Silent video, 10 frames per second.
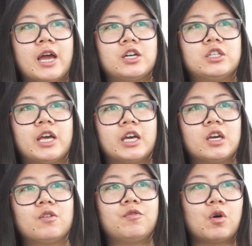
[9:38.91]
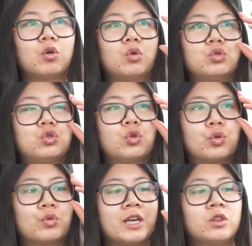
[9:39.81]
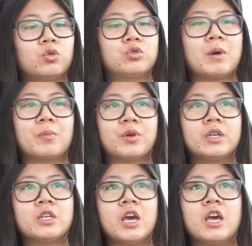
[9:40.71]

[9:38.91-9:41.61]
and taking photos to create those memories